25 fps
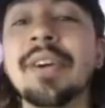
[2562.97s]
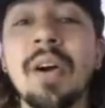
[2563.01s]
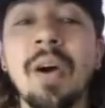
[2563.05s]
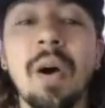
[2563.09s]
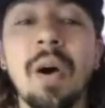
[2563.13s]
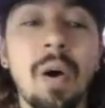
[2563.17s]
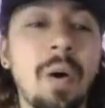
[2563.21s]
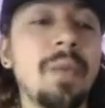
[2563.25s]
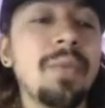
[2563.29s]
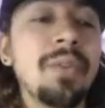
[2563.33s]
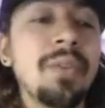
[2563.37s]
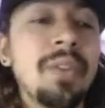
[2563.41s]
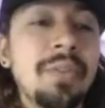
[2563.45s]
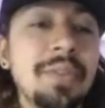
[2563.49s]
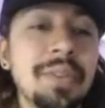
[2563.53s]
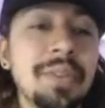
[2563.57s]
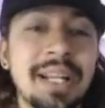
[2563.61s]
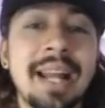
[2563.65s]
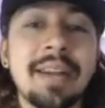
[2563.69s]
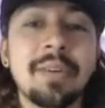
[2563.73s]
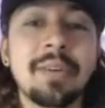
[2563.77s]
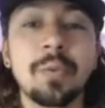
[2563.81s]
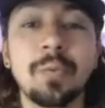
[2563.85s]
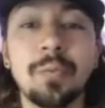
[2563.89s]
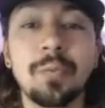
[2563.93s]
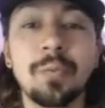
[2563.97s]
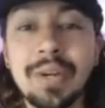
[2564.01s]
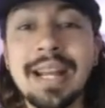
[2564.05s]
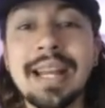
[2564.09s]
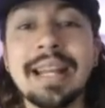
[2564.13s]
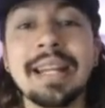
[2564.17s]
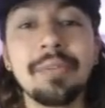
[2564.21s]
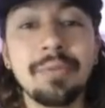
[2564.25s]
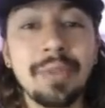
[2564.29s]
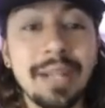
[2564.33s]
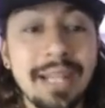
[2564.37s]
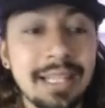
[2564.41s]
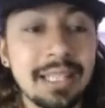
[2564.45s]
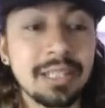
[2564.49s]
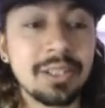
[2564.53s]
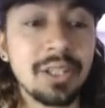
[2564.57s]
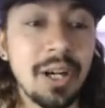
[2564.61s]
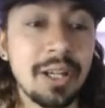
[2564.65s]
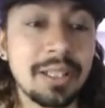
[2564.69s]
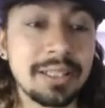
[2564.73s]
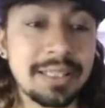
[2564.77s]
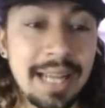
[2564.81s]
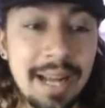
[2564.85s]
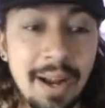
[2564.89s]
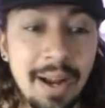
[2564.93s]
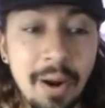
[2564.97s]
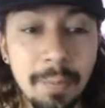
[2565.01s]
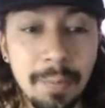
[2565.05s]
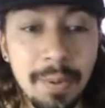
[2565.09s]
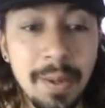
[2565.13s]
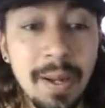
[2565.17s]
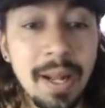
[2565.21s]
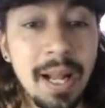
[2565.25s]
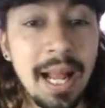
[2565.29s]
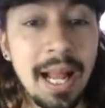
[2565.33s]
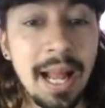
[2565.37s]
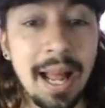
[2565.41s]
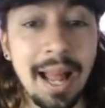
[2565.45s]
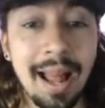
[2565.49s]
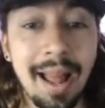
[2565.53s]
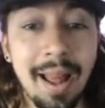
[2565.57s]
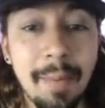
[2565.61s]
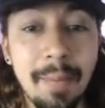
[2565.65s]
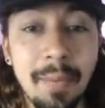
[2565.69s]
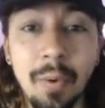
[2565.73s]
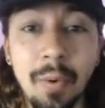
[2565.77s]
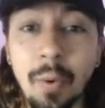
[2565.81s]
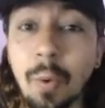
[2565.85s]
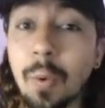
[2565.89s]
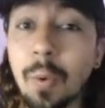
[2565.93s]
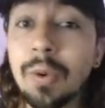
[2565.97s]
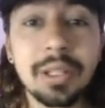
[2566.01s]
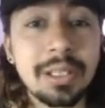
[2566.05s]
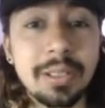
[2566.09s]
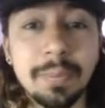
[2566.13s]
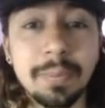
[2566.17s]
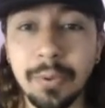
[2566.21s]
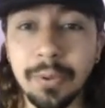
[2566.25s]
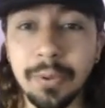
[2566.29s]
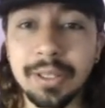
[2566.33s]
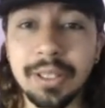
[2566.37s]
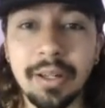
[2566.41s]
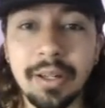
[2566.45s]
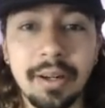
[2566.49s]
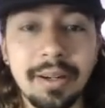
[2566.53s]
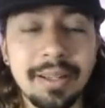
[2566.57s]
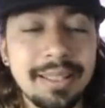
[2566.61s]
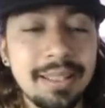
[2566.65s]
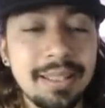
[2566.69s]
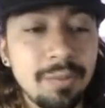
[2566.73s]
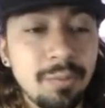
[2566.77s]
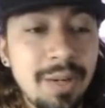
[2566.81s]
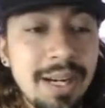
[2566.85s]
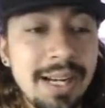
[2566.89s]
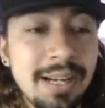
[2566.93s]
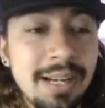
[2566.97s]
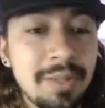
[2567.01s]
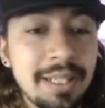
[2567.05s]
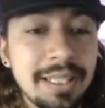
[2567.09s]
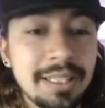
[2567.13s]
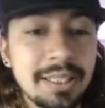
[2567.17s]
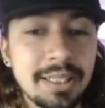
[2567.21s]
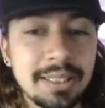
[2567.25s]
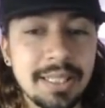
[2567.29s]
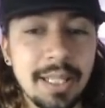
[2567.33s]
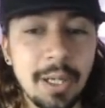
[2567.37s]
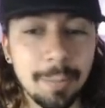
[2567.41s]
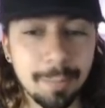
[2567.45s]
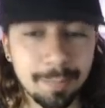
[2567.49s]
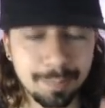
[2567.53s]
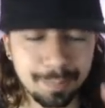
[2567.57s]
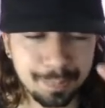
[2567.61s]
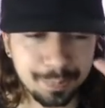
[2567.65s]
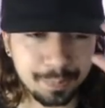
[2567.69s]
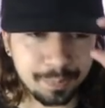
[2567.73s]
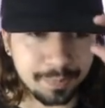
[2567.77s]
on the channel really, really does help. All the support, you know, it really, really does help.